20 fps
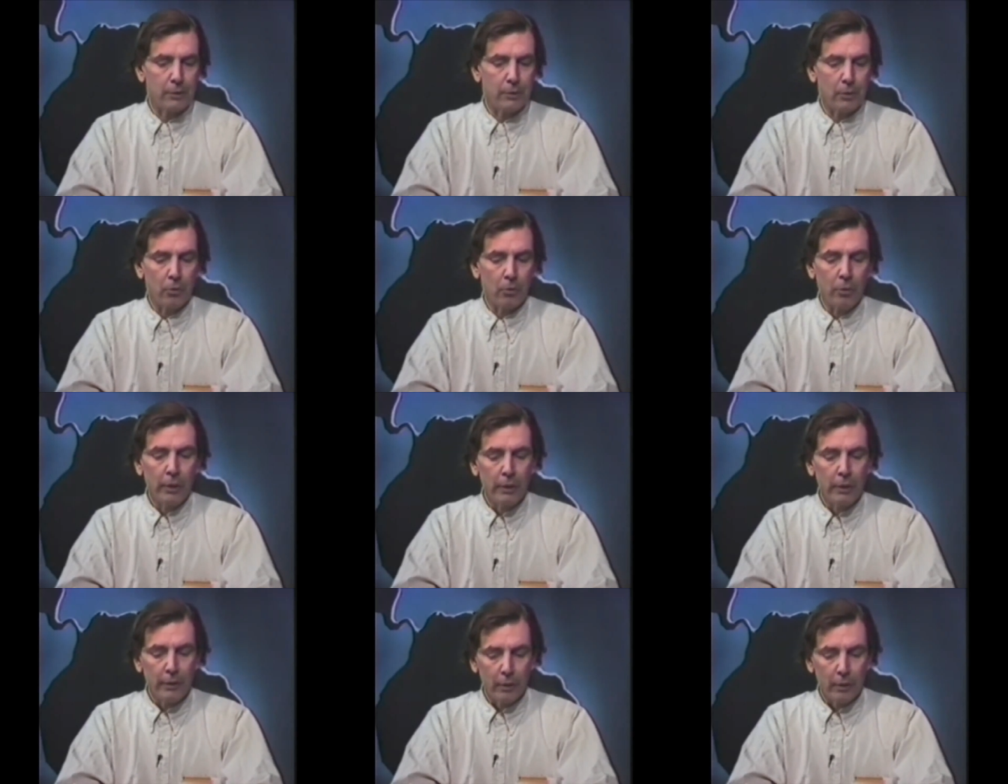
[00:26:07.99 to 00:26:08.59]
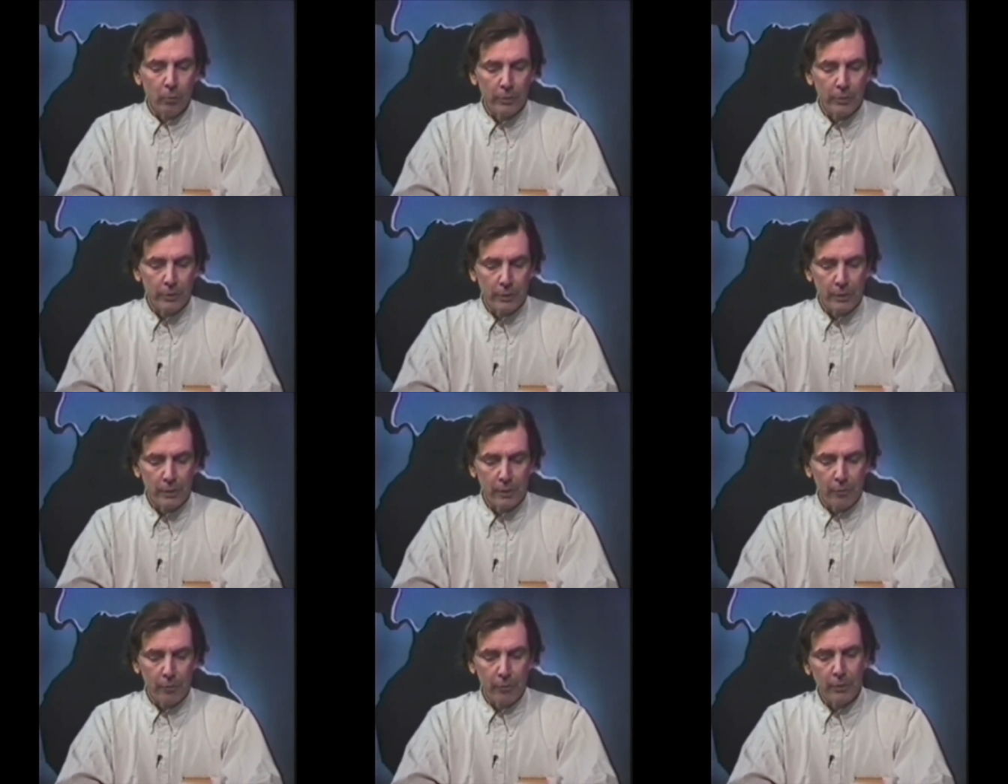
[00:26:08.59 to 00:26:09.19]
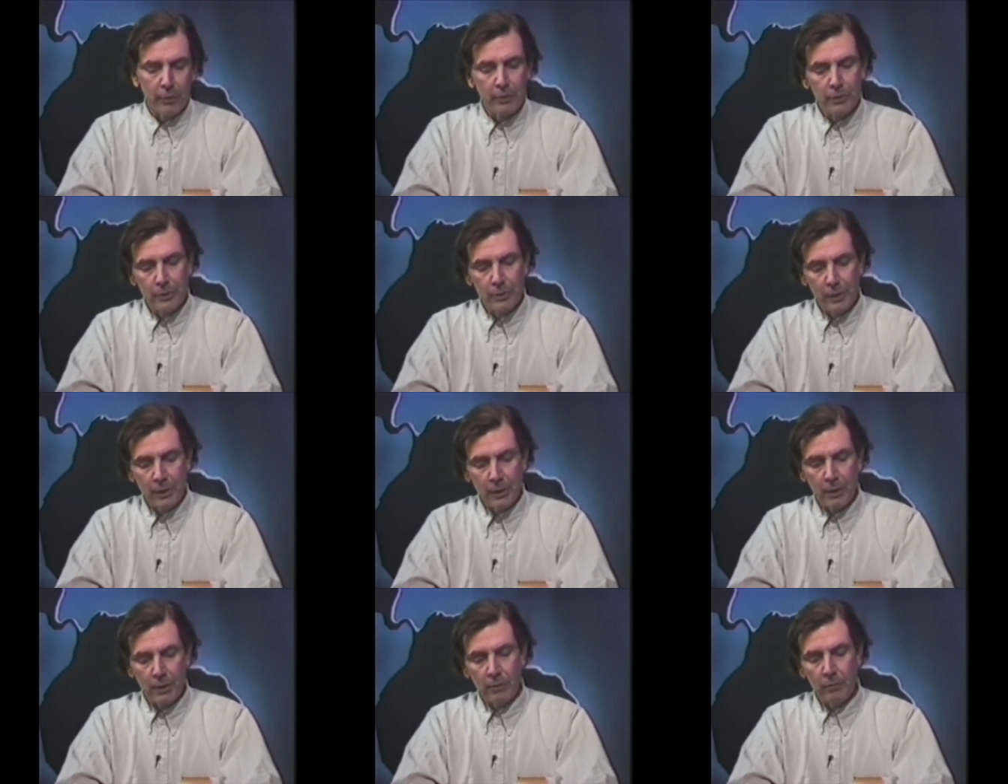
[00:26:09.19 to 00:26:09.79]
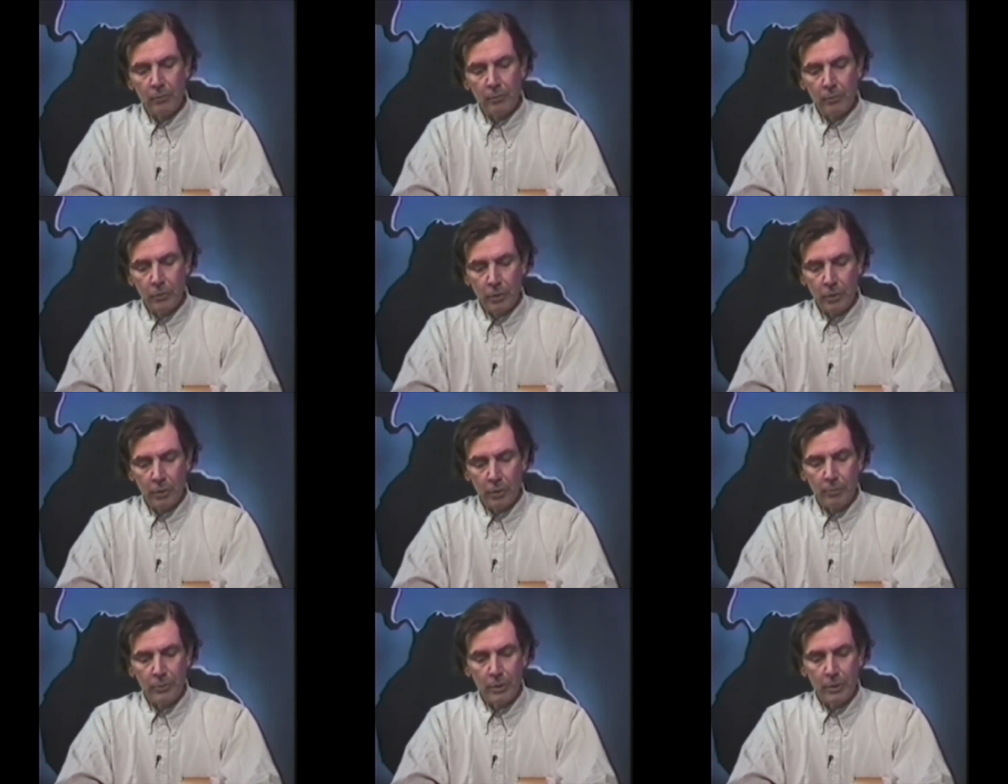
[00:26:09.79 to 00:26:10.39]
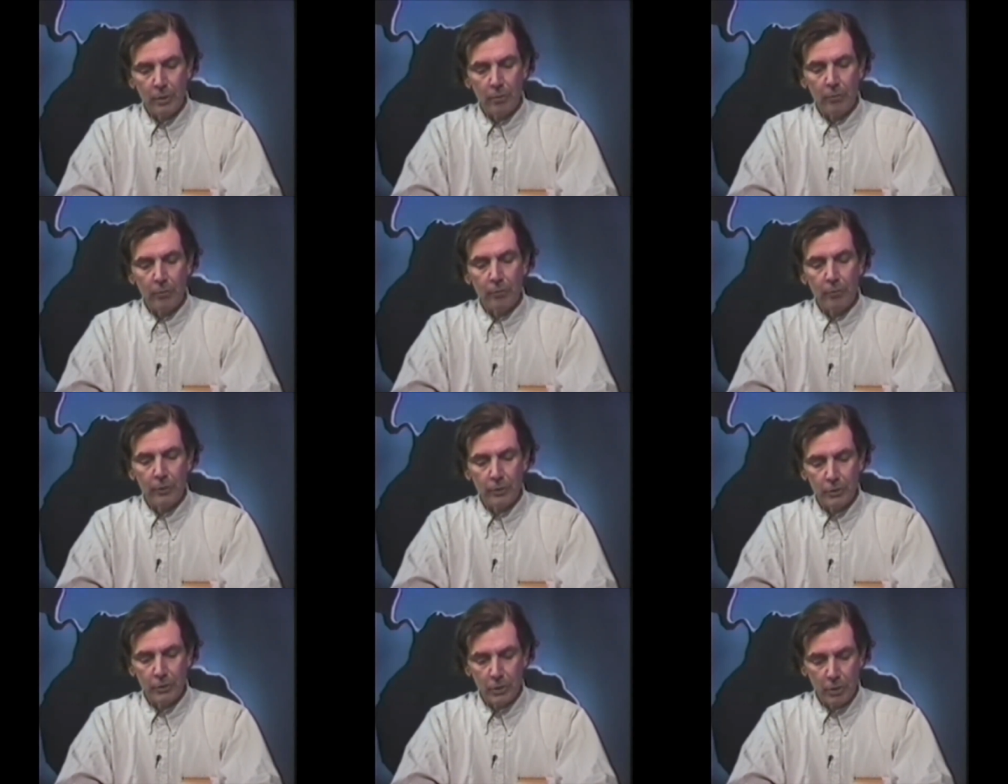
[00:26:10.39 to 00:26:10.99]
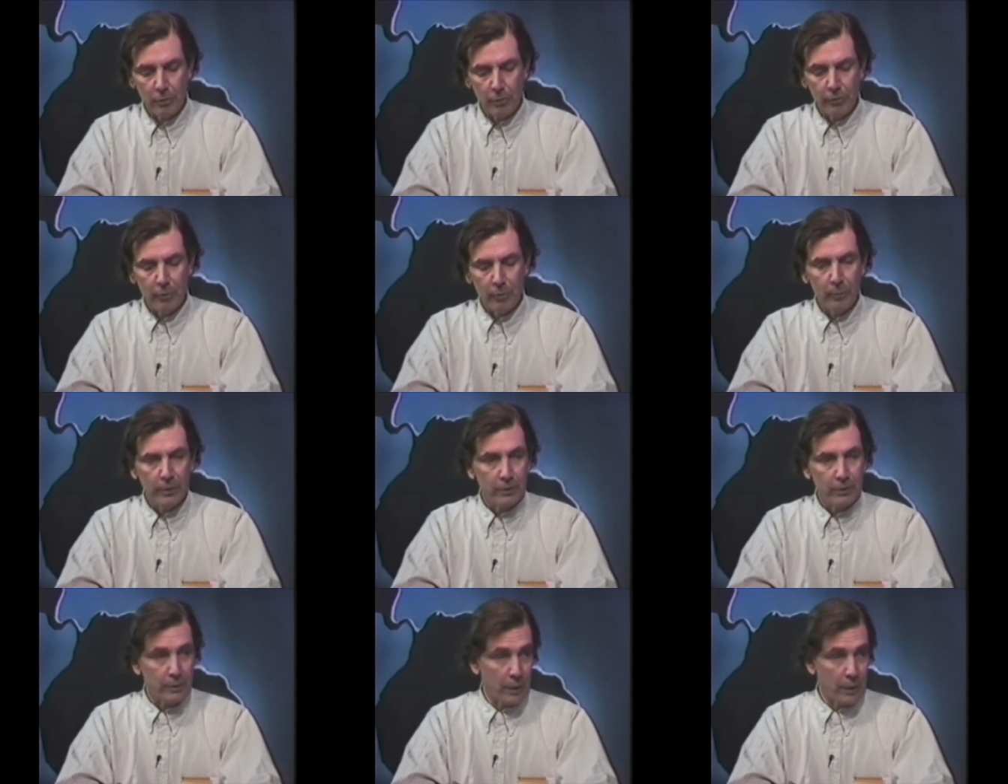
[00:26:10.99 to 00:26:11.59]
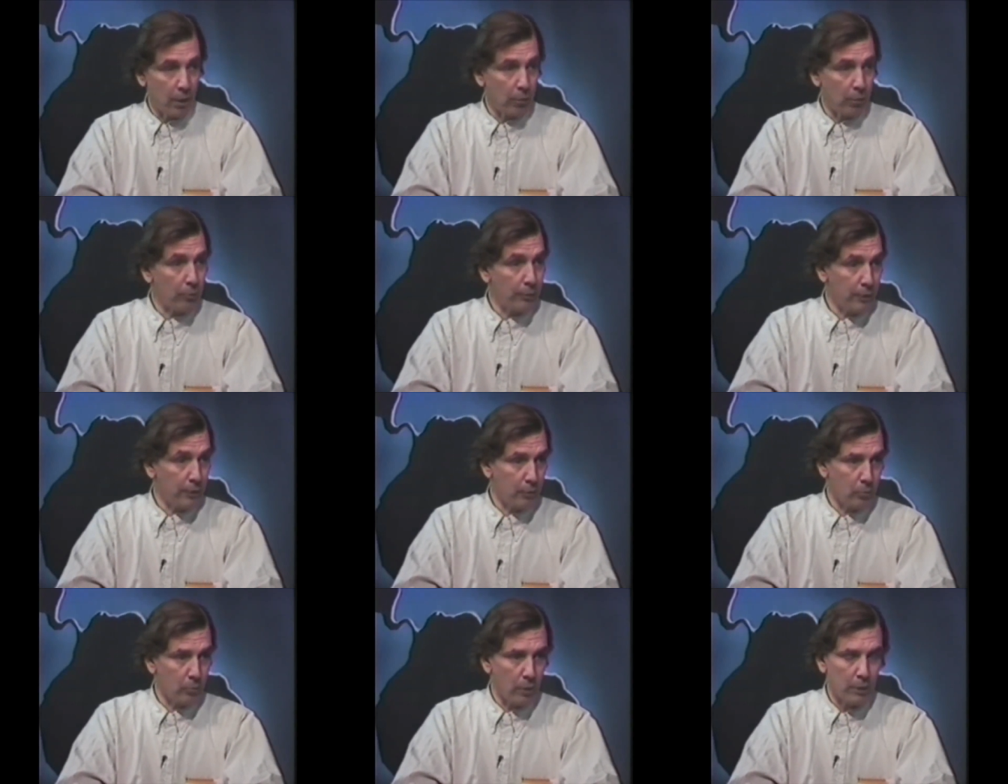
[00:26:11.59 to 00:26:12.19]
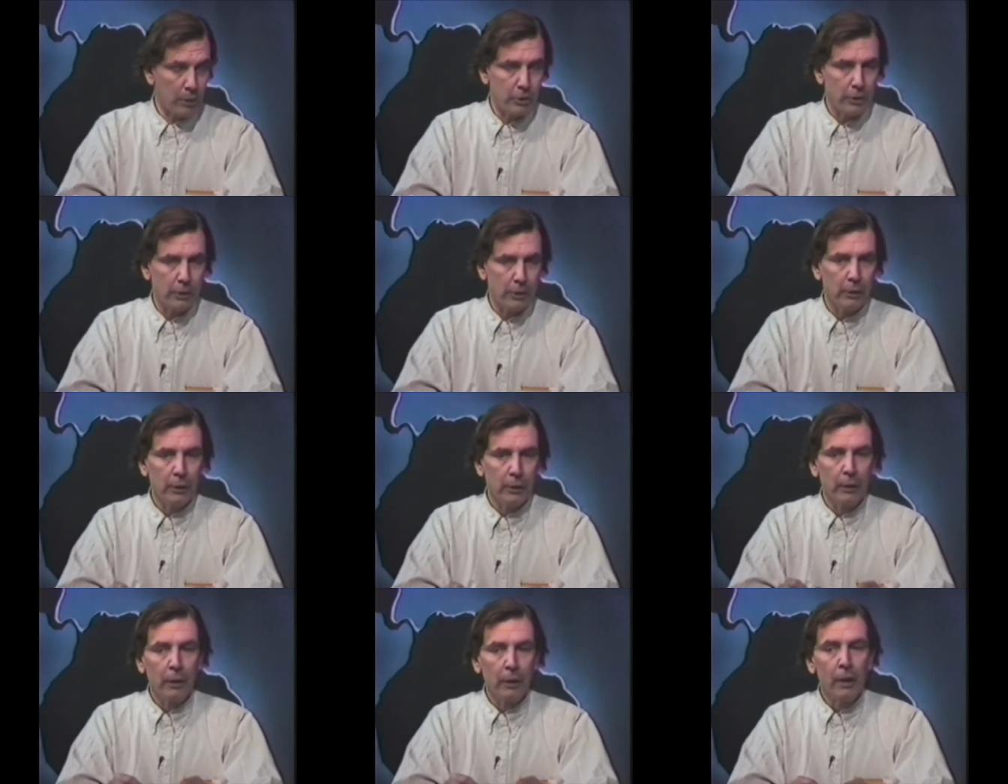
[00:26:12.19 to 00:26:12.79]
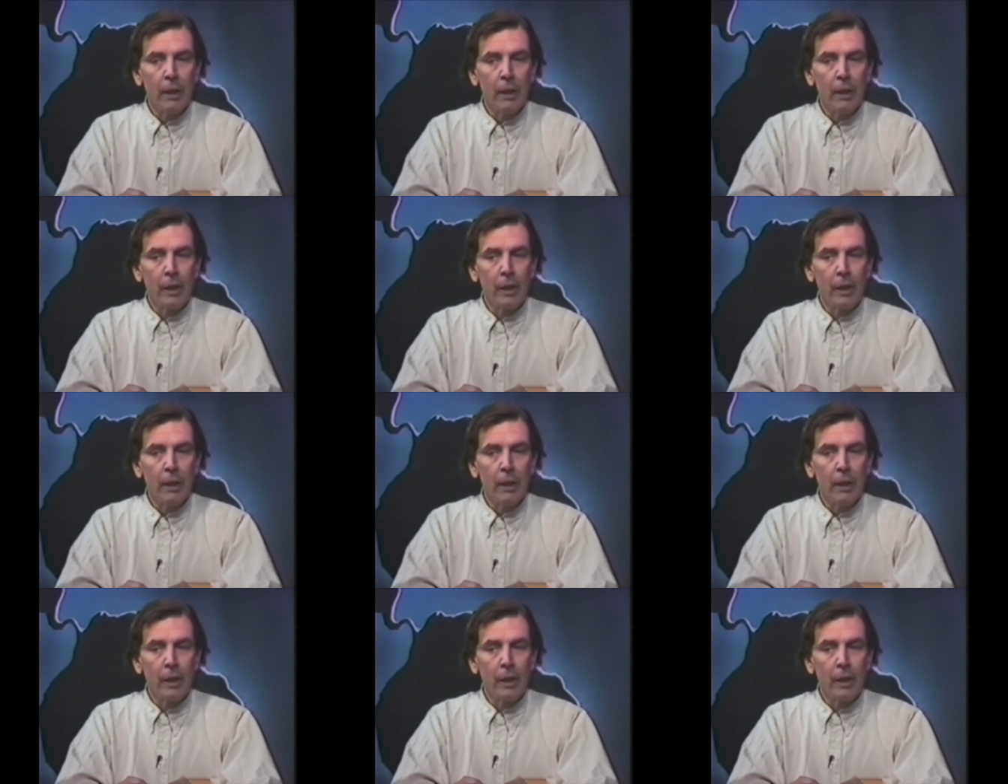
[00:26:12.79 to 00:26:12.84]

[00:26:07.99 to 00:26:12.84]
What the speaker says: So there was a difference in terms of serfdom itself within Russia,